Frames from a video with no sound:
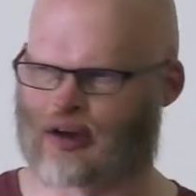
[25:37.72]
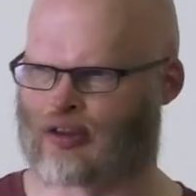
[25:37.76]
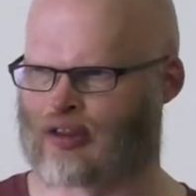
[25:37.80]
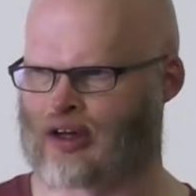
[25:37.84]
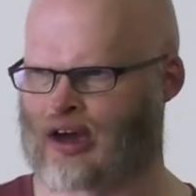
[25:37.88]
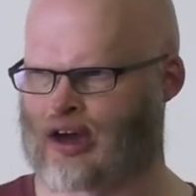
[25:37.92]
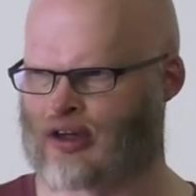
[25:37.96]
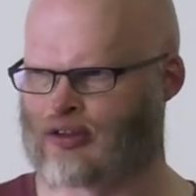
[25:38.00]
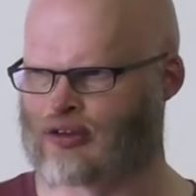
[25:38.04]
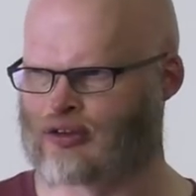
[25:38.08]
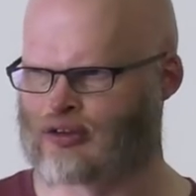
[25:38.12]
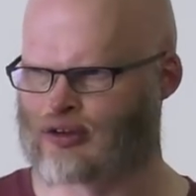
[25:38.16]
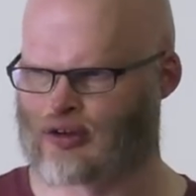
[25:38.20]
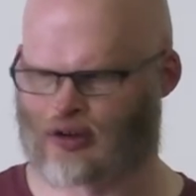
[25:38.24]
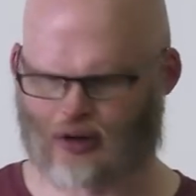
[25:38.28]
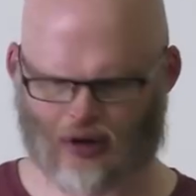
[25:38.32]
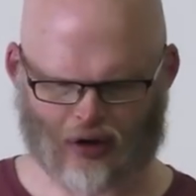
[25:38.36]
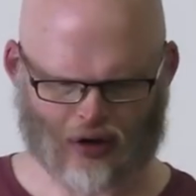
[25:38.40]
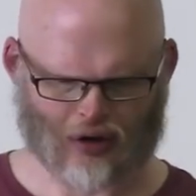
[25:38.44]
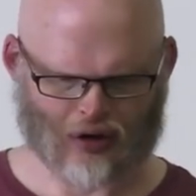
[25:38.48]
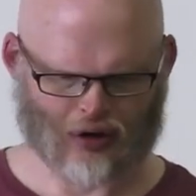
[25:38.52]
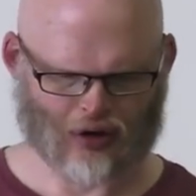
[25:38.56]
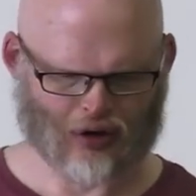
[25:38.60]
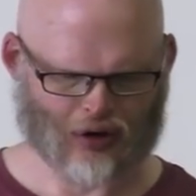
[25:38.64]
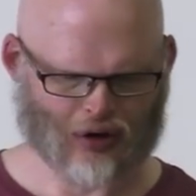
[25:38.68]
at the end.
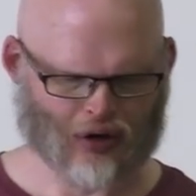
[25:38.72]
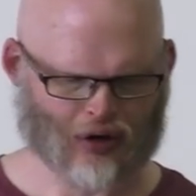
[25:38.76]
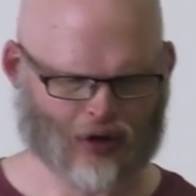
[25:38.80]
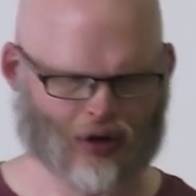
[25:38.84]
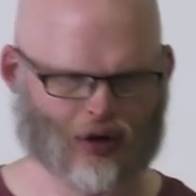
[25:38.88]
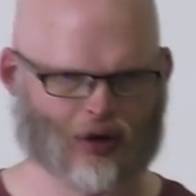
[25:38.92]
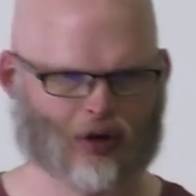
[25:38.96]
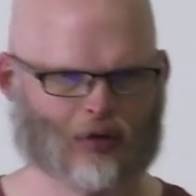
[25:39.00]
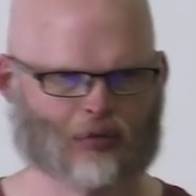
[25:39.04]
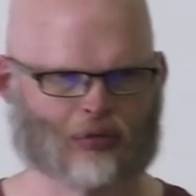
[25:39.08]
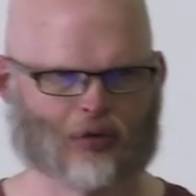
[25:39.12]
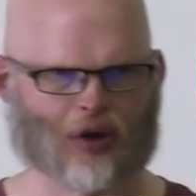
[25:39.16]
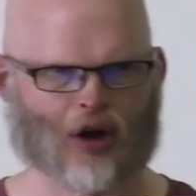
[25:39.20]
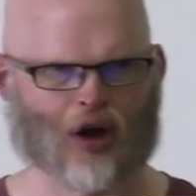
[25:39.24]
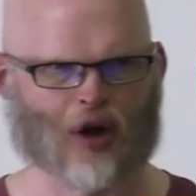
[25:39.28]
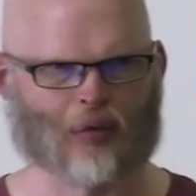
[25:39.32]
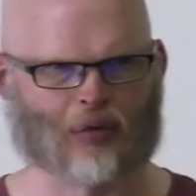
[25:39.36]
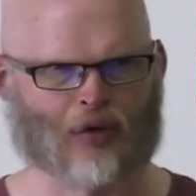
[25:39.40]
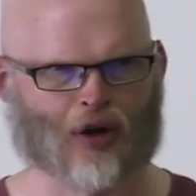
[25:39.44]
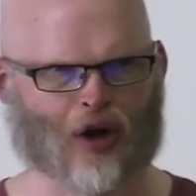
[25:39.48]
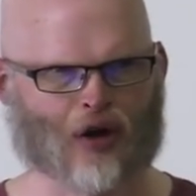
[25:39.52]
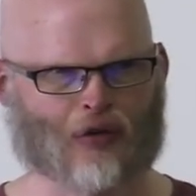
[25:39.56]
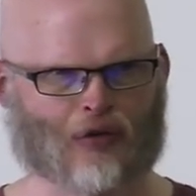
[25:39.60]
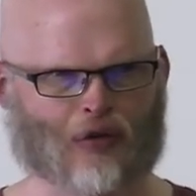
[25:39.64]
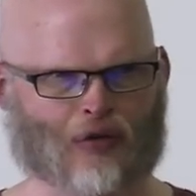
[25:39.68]
But I
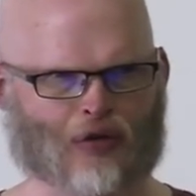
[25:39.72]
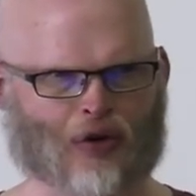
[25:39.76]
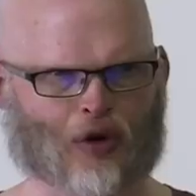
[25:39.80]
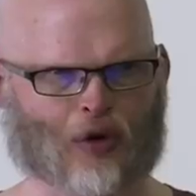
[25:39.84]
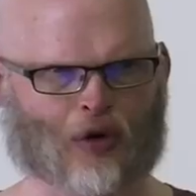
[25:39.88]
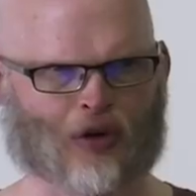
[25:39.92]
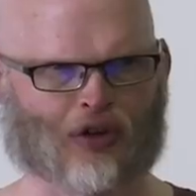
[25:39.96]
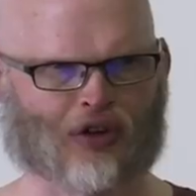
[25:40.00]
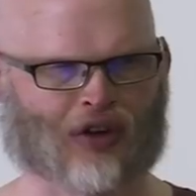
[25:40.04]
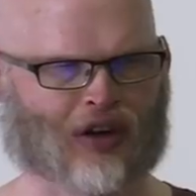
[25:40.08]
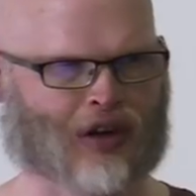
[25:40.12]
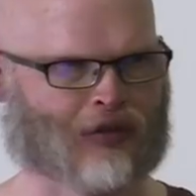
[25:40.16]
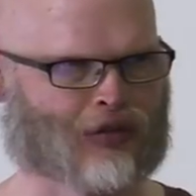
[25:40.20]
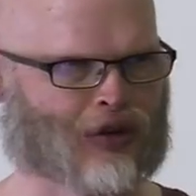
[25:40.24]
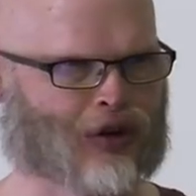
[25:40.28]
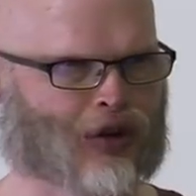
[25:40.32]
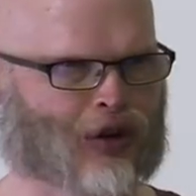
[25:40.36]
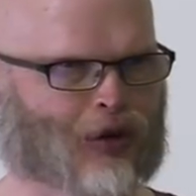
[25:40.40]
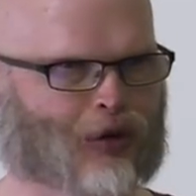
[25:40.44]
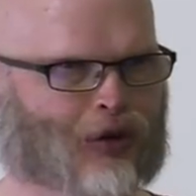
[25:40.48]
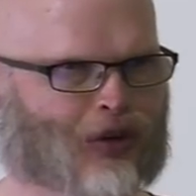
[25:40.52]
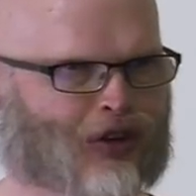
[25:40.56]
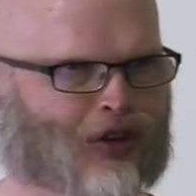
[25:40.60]
hope the overview has given you